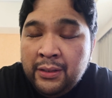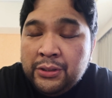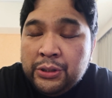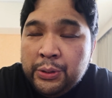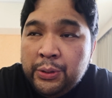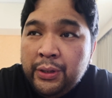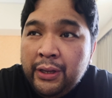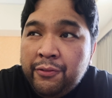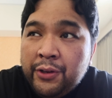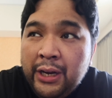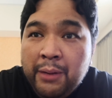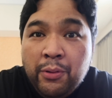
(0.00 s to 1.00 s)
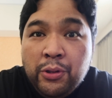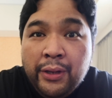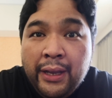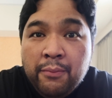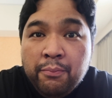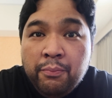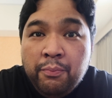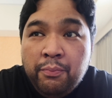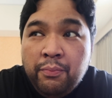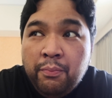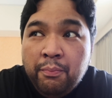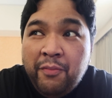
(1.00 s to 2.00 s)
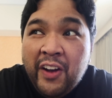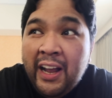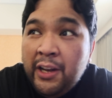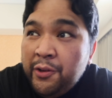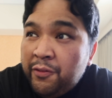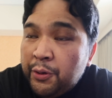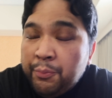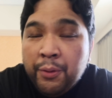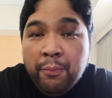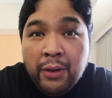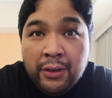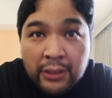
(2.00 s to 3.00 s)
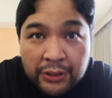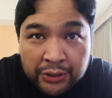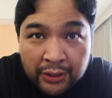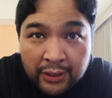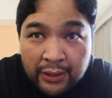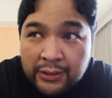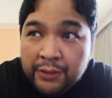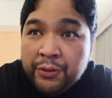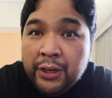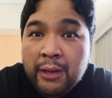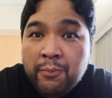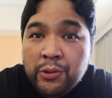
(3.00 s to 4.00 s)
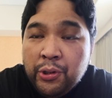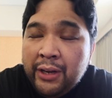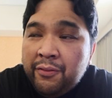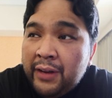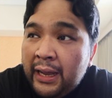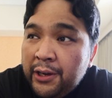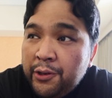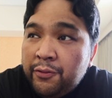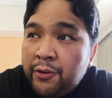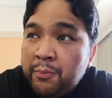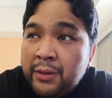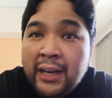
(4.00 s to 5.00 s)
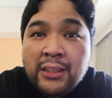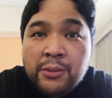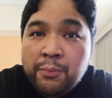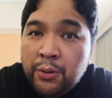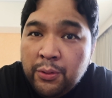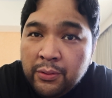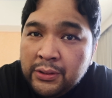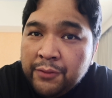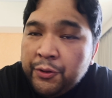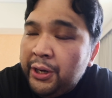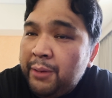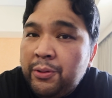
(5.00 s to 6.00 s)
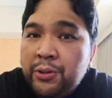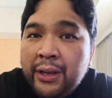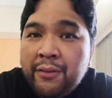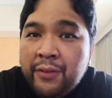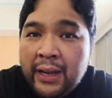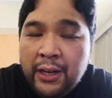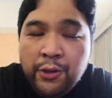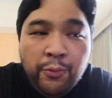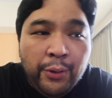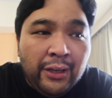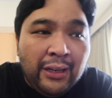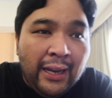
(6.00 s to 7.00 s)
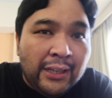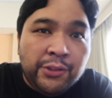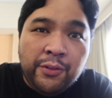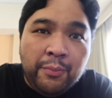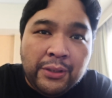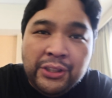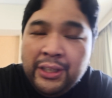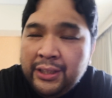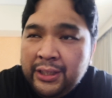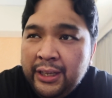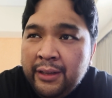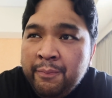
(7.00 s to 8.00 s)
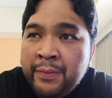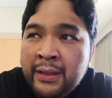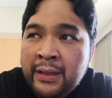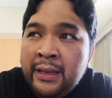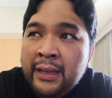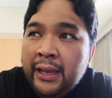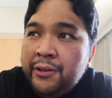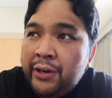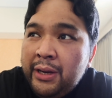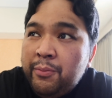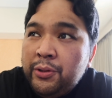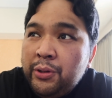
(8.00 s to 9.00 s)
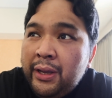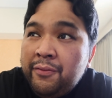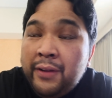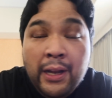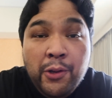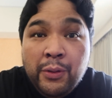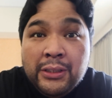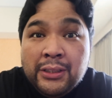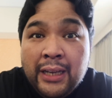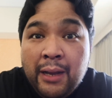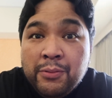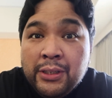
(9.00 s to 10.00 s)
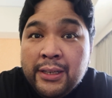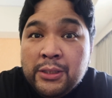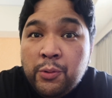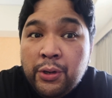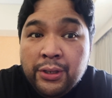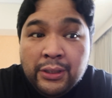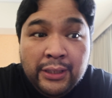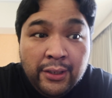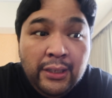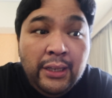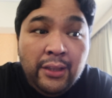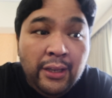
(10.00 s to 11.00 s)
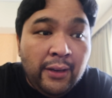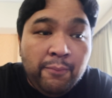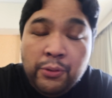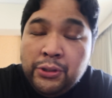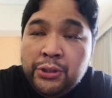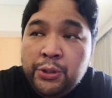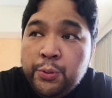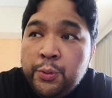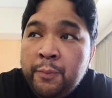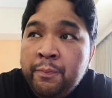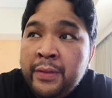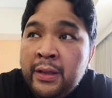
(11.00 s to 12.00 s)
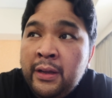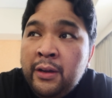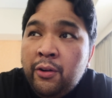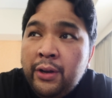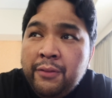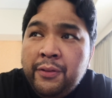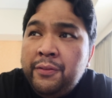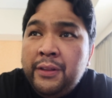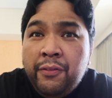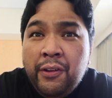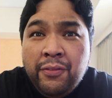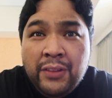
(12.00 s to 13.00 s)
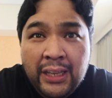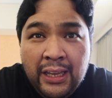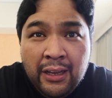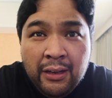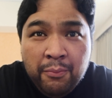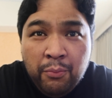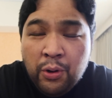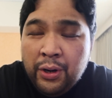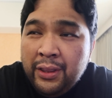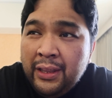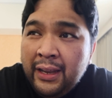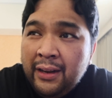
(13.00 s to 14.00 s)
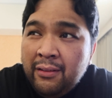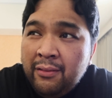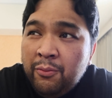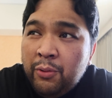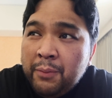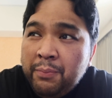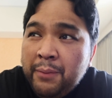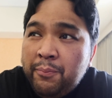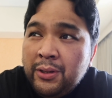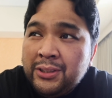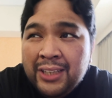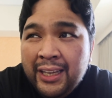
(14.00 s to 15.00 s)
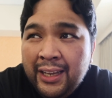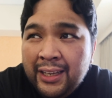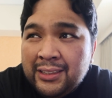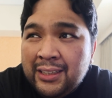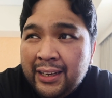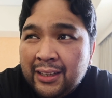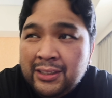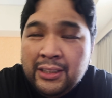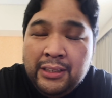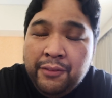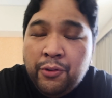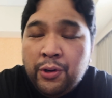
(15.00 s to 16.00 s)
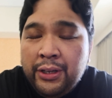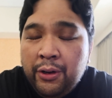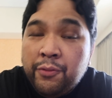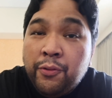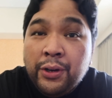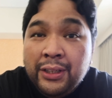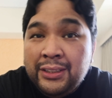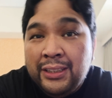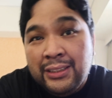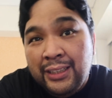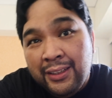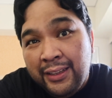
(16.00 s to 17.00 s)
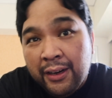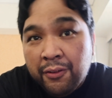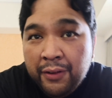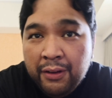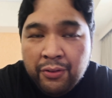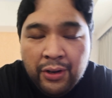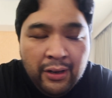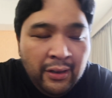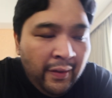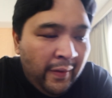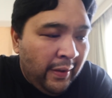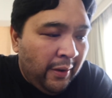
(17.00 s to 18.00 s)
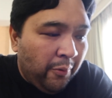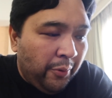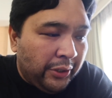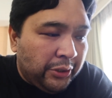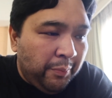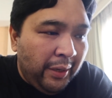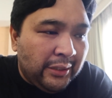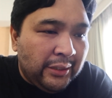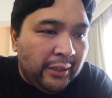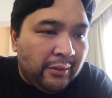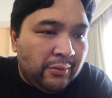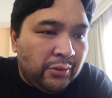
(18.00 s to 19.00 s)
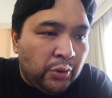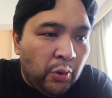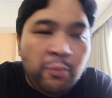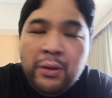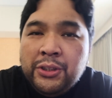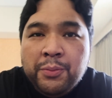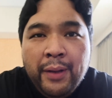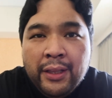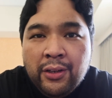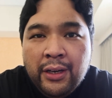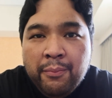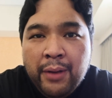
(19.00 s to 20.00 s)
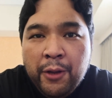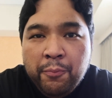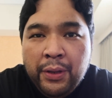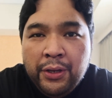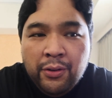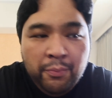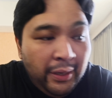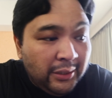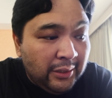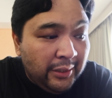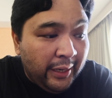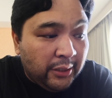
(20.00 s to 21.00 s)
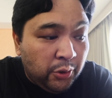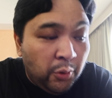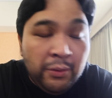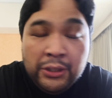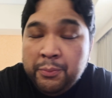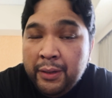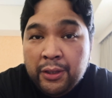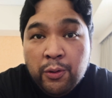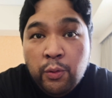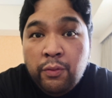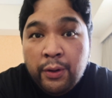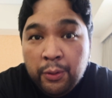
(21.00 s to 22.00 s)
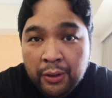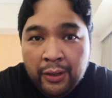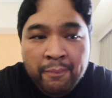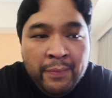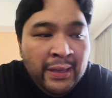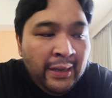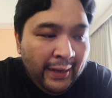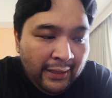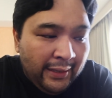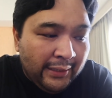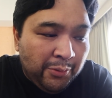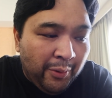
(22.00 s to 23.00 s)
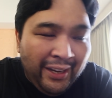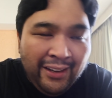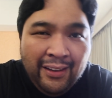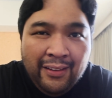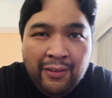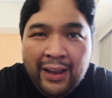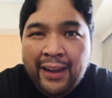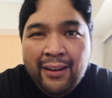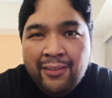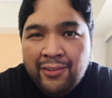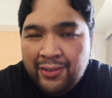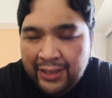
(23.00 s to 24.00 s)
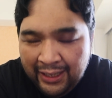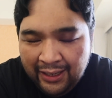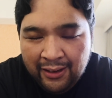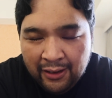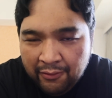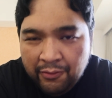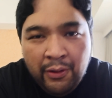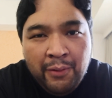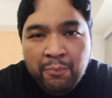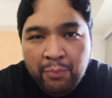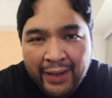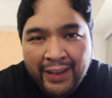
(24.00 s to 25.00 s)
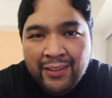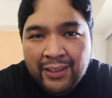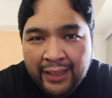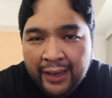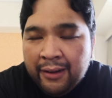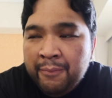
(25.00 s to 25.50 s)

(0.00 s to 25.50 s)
So if you're able to get value from your Blood Rush turns, if you're able to get value from Cast Bones, if you're able to get value with Clash from Agility, and you're able to get value with Scabs against Warriors, I really think it puts you on a 50-50 more than what people say is like a 60-40 or 40-60 in their favor, which makes it so much better in my opinion. Makes the deck so much better overall. And that's why I really love playing the deck.